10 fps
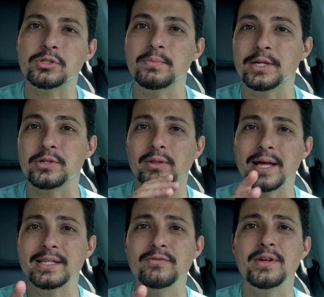So make sure you
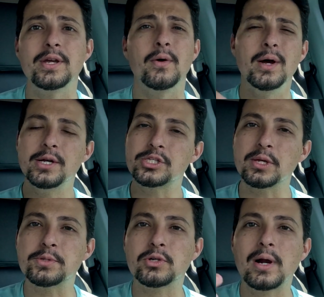like the video,
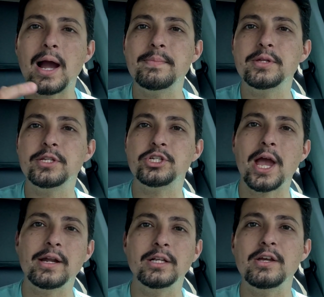subscribe to the
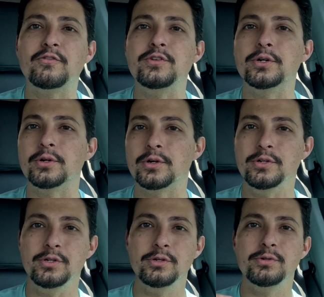channel if you're
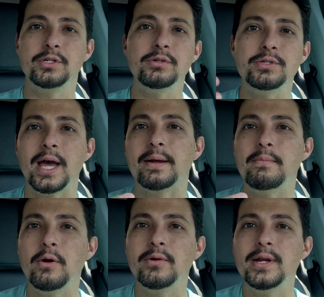new to tech
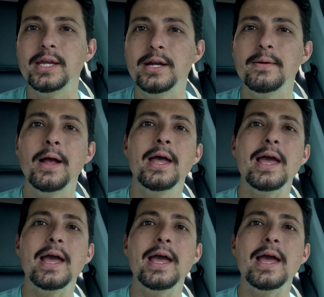motoring here.